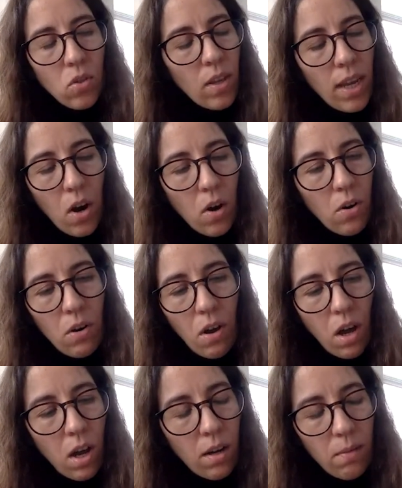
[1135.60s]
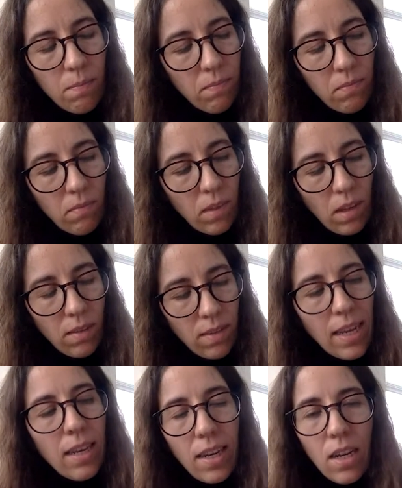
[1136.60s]
are not,
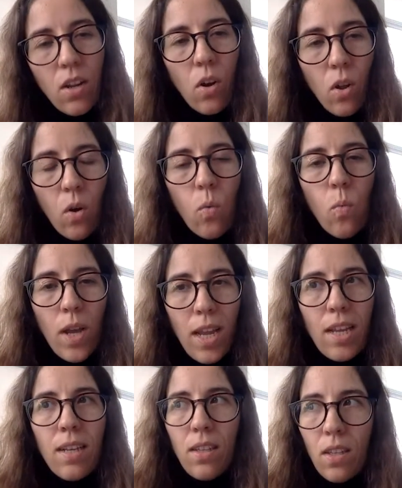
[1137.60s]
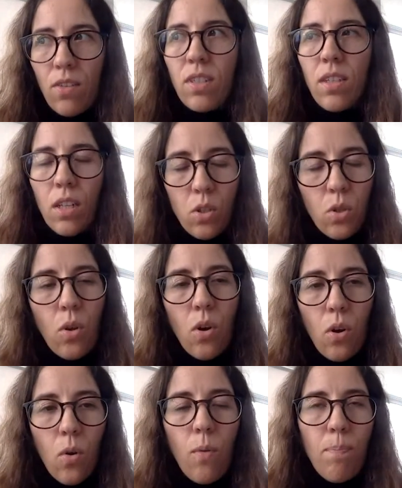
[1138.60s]
they need a long way still to
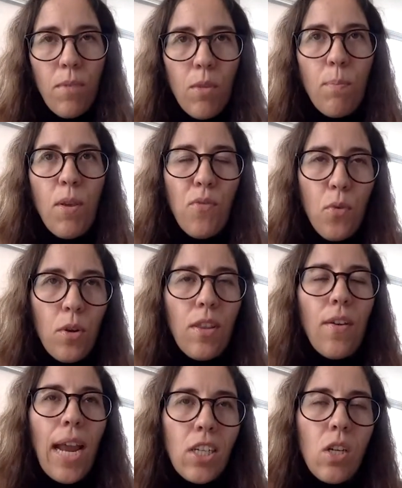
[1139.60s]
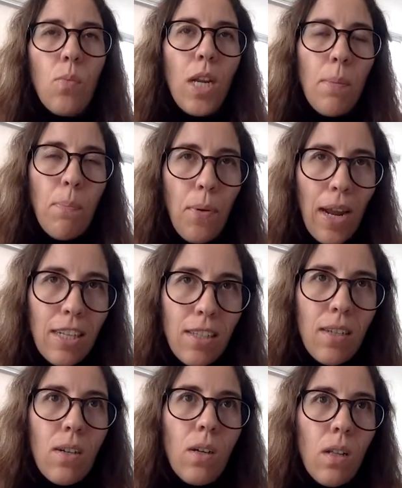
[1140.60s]
go before they're actually really
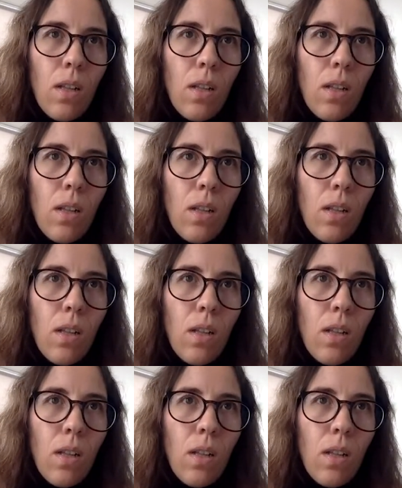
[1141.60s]
practical,